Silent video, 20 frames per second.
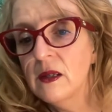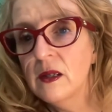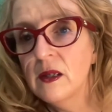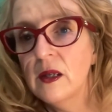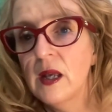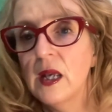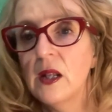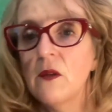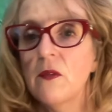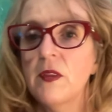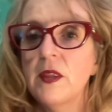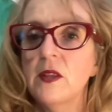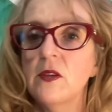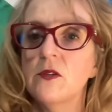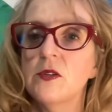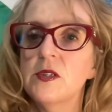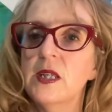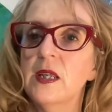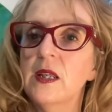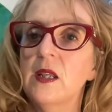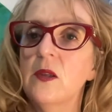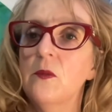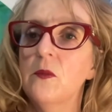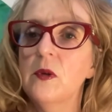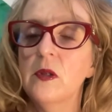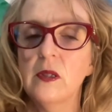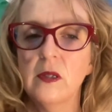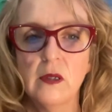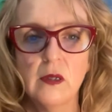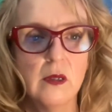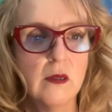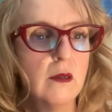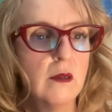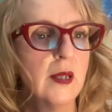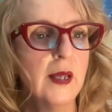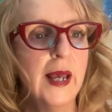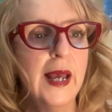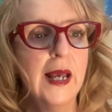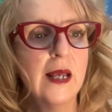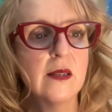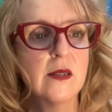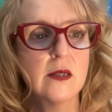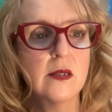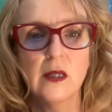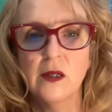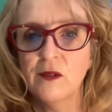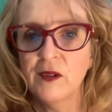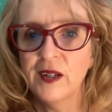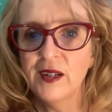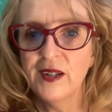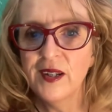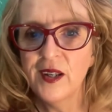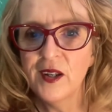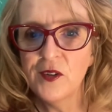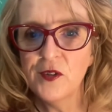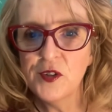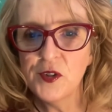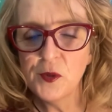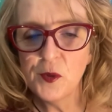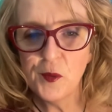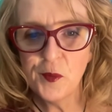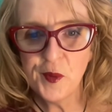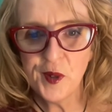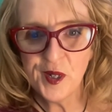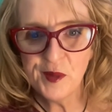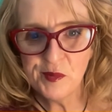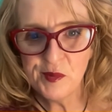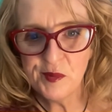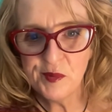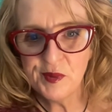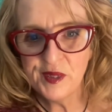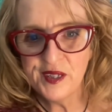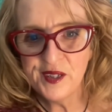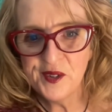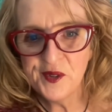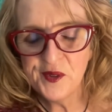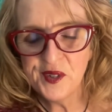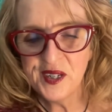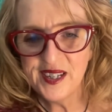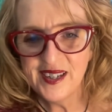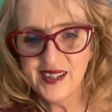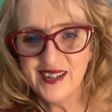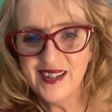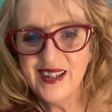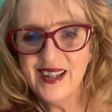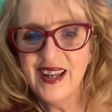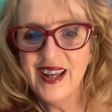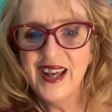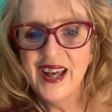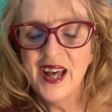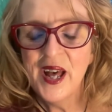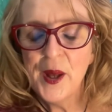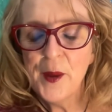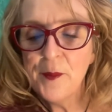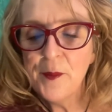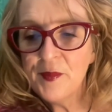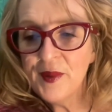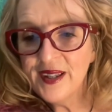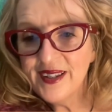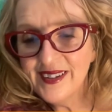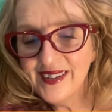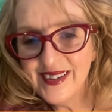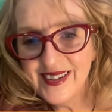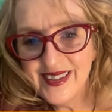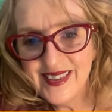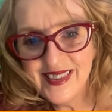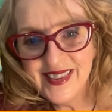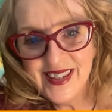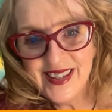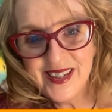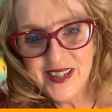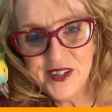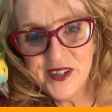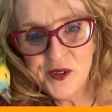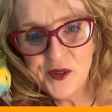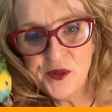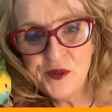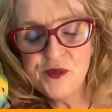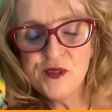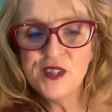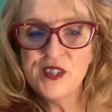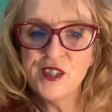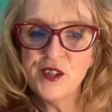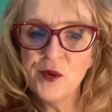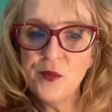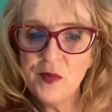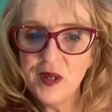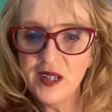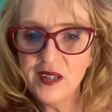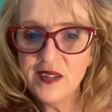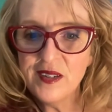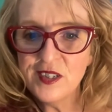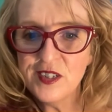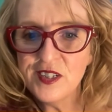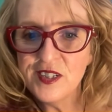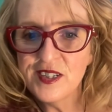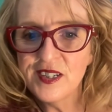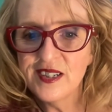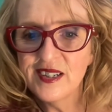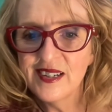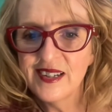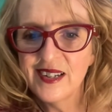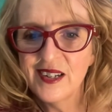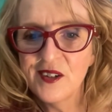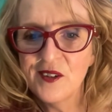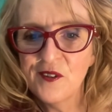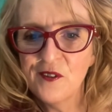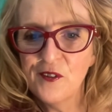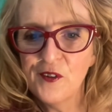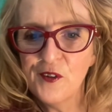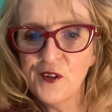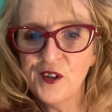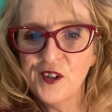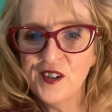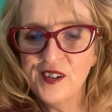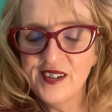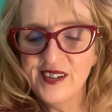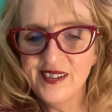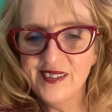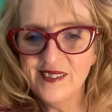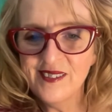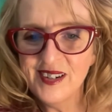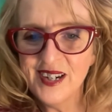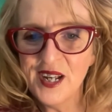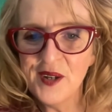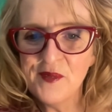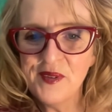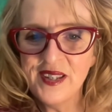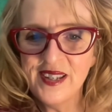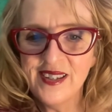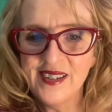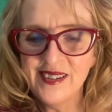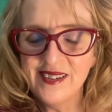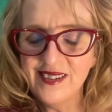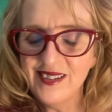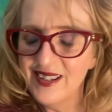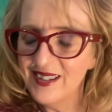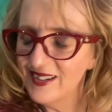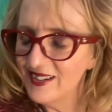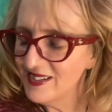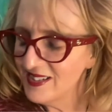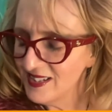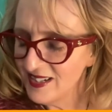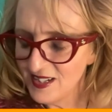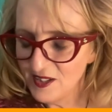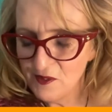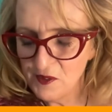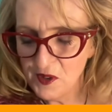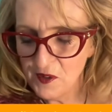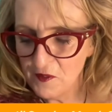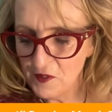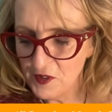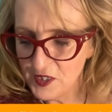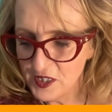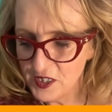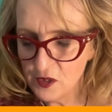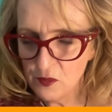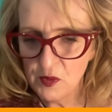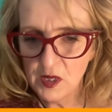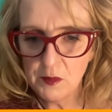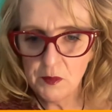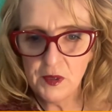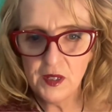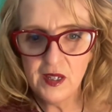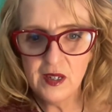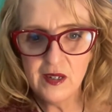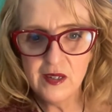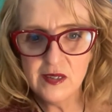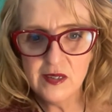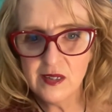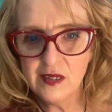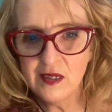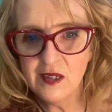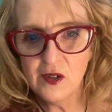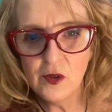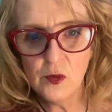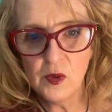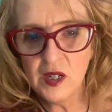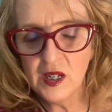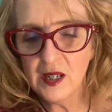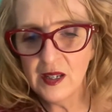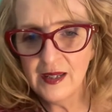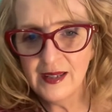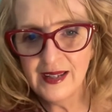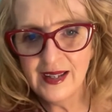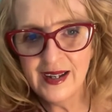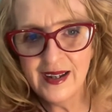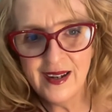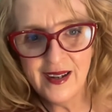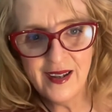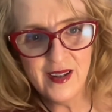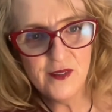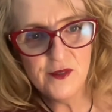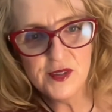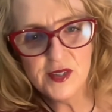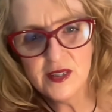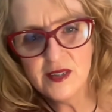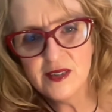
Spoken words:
I don't think there's anyone asking right now, so we're probably okay. But thank you so much for, coming in. And I said, even if it's the replay, because I know we got lives,